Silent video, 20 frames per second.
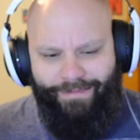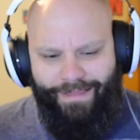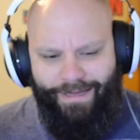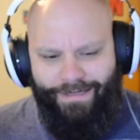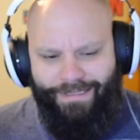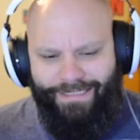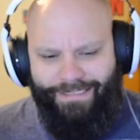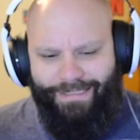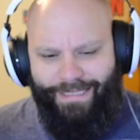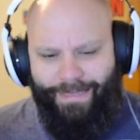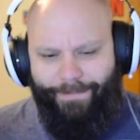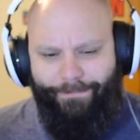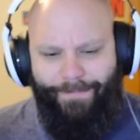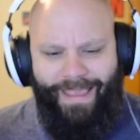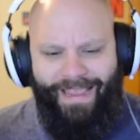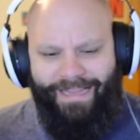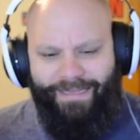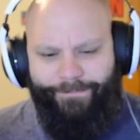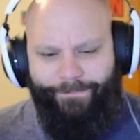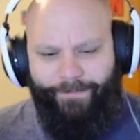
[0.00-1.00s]
They just think
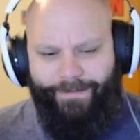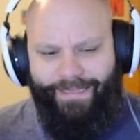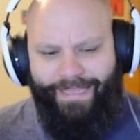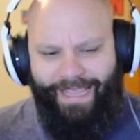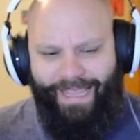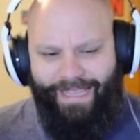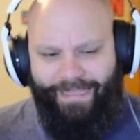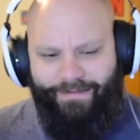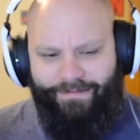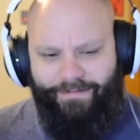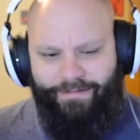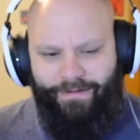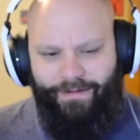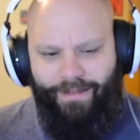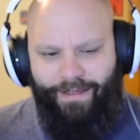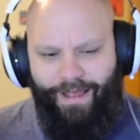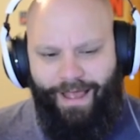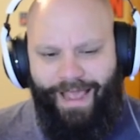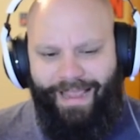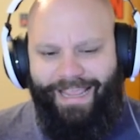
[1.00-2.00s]
manga's for kids.
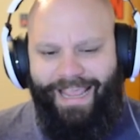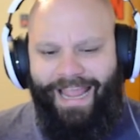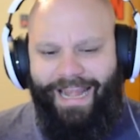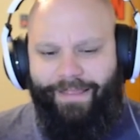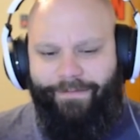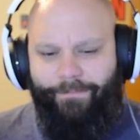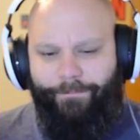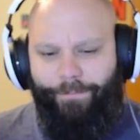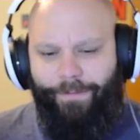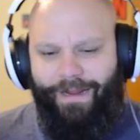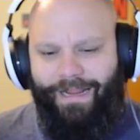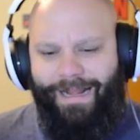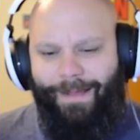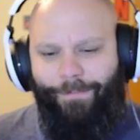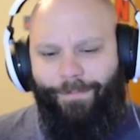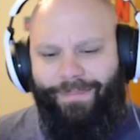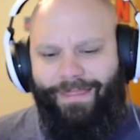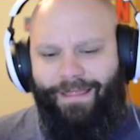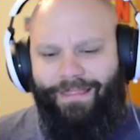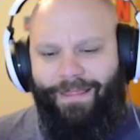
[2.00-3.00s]
I can't even bring it
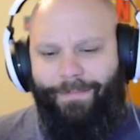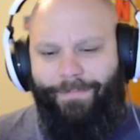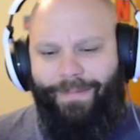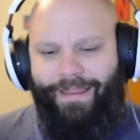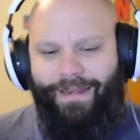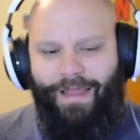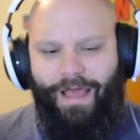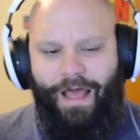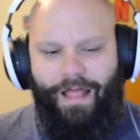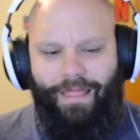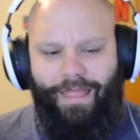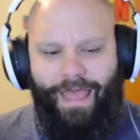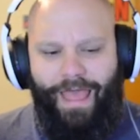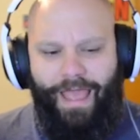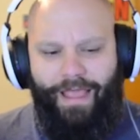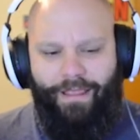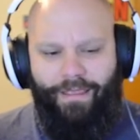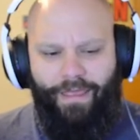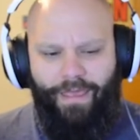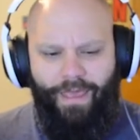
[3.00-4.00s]
up without them being all
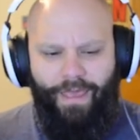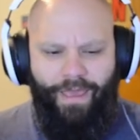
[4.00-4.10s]
like,